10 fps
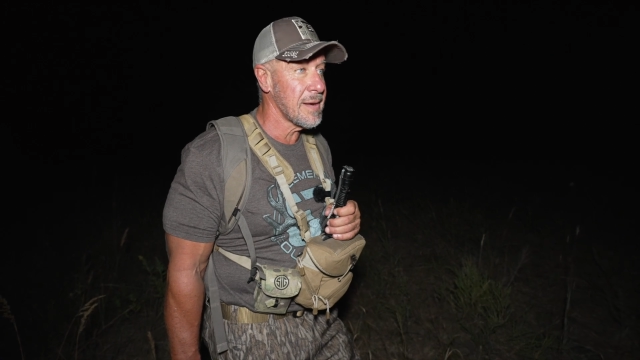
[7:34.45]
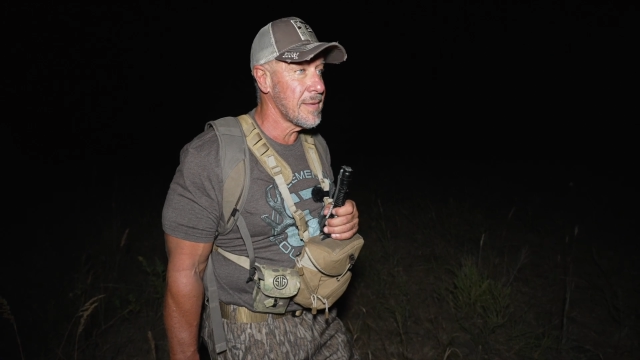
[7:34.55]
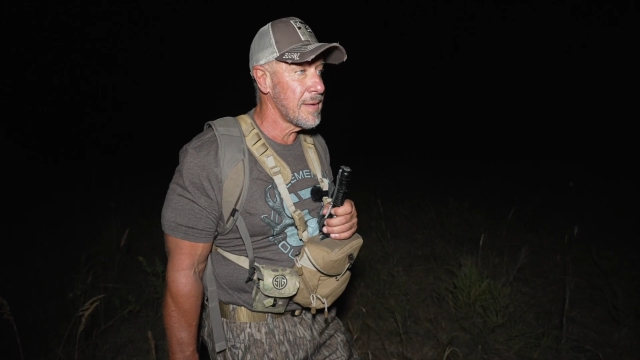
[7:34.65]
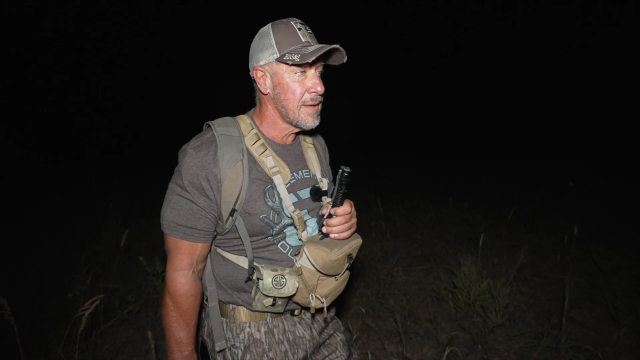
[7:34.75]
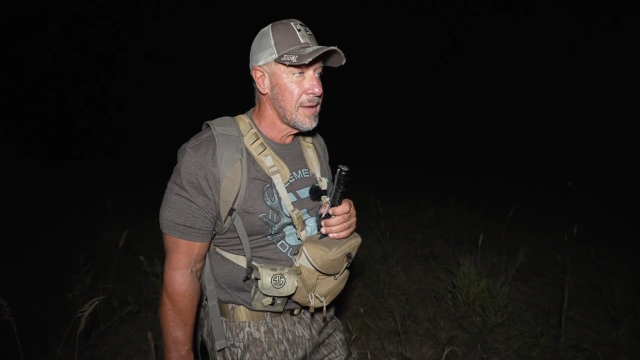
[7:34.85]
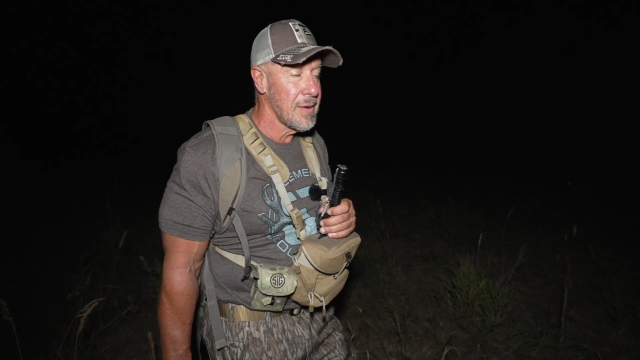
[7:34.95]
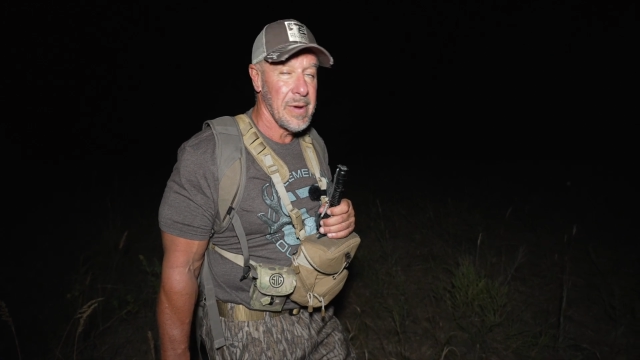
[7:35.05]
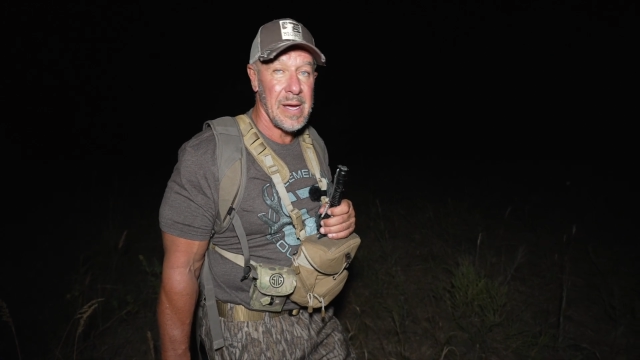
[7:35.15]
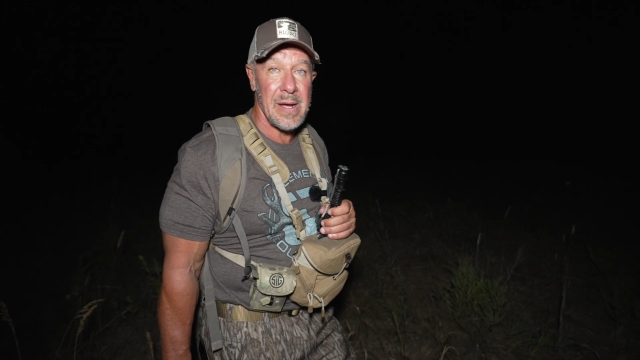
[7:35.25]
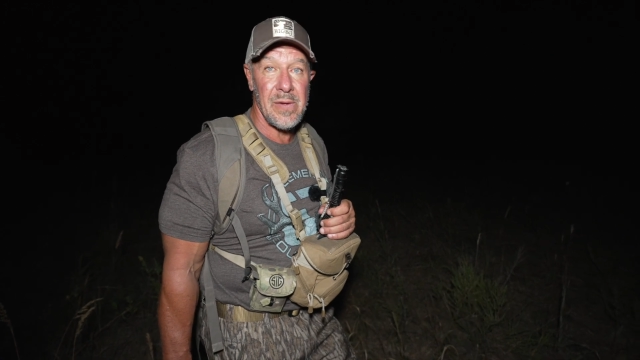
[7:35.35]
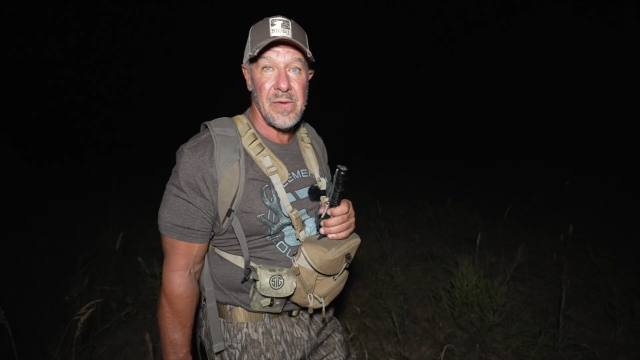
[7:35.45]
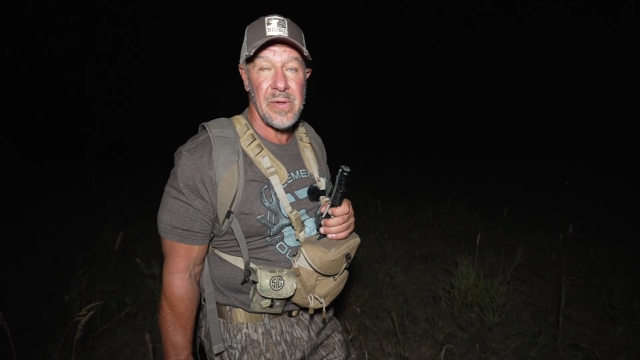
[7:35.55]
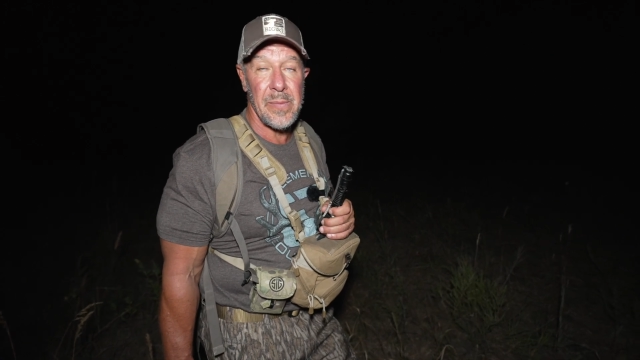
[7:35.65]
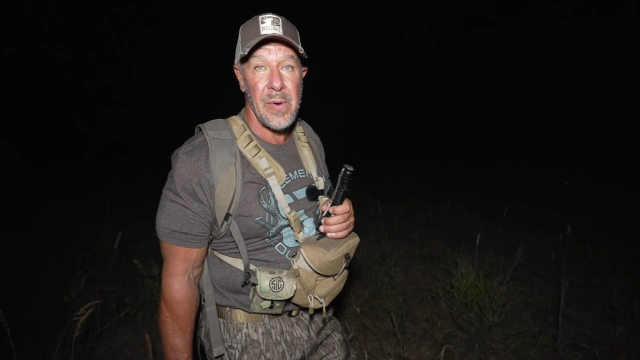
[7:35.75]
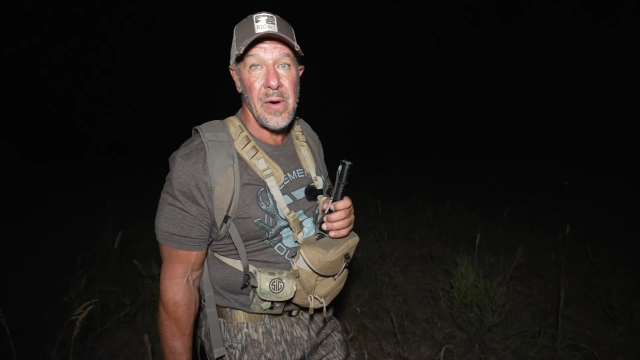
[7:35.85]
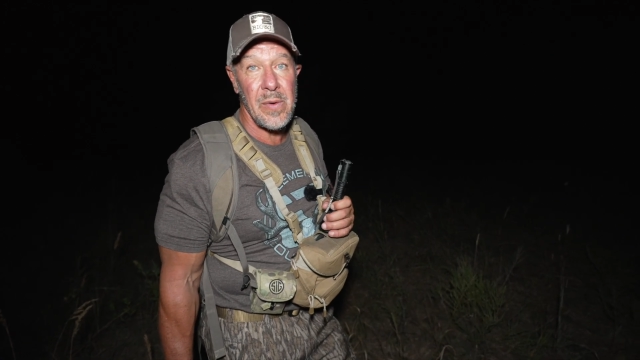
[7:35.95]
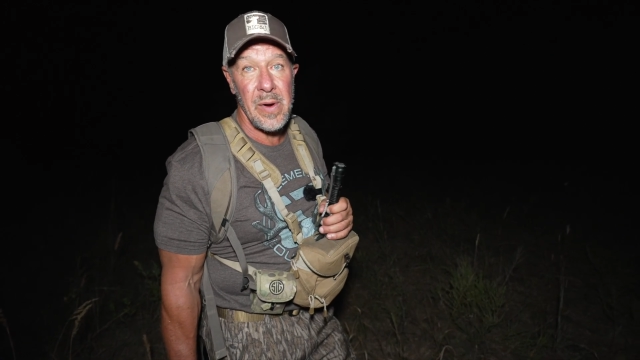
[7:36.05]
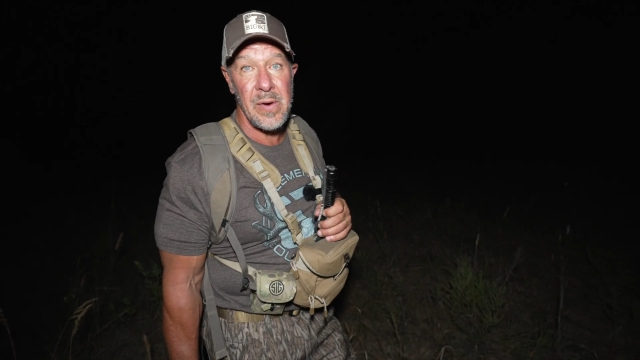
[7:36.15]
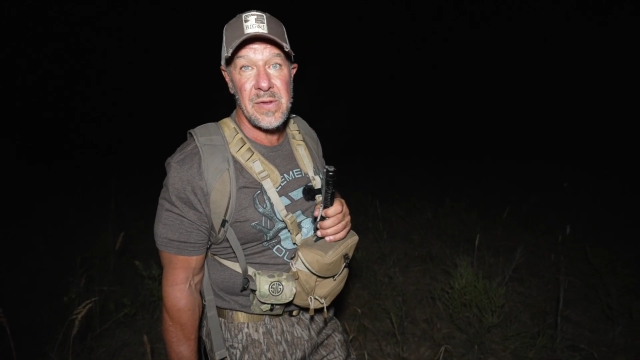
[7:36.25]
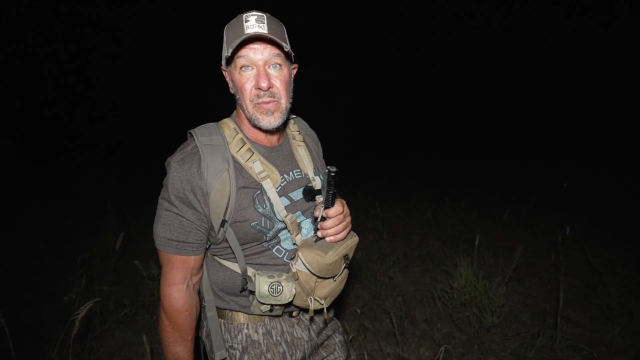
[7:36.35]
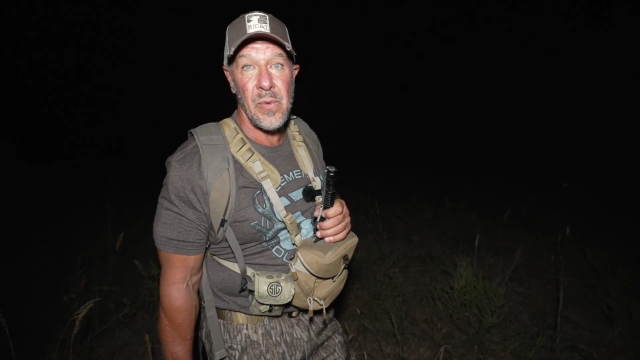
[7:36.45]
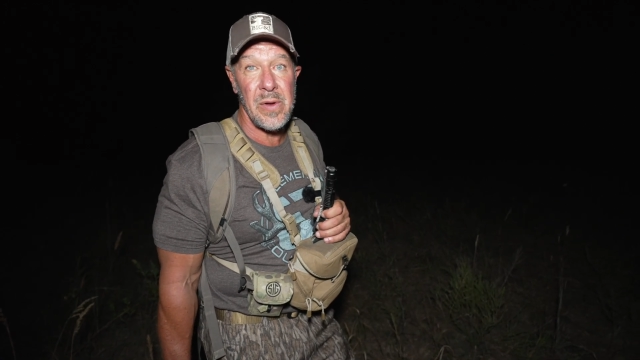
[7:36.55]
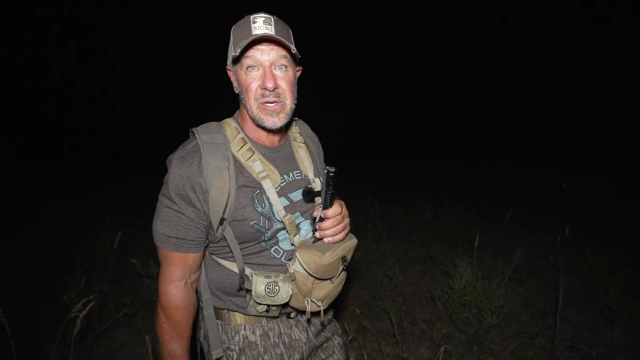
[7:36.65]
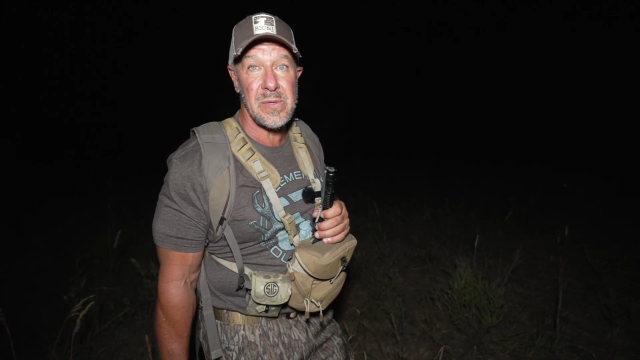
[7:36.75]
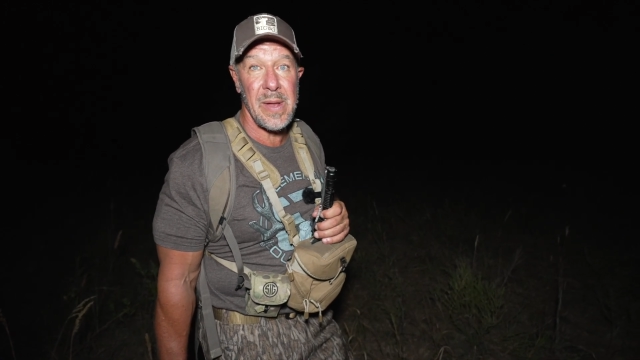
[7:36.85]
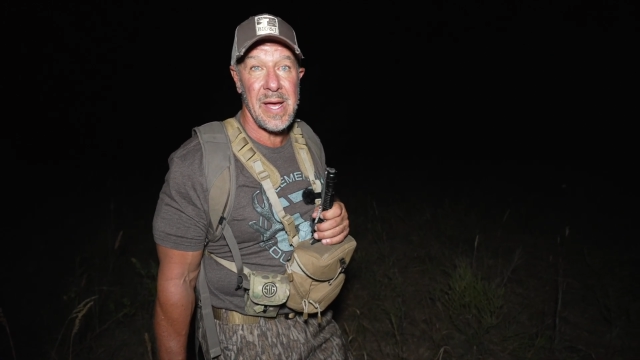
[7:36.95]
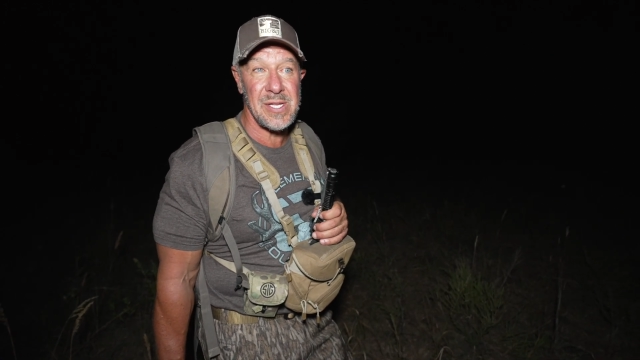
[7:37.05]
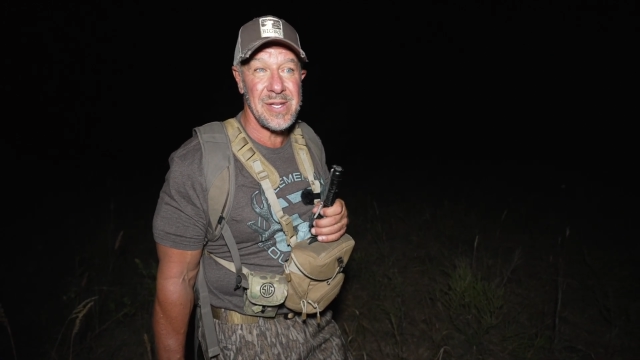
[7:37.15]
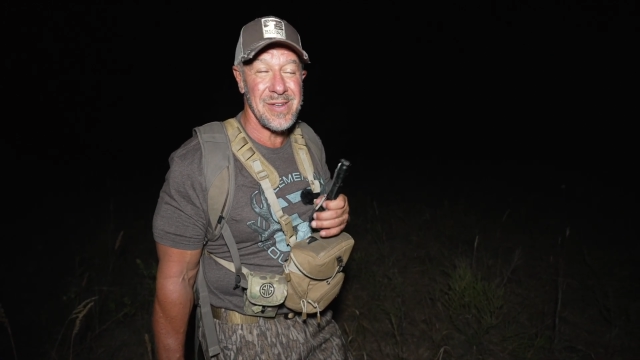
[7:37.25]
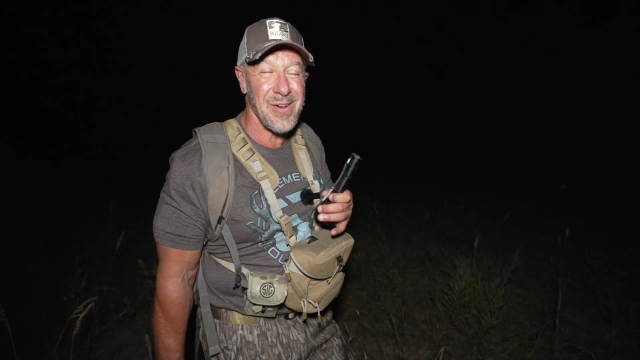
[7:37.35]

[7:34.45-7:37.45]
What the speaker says: And we got close to a pond. We heard some water splashing,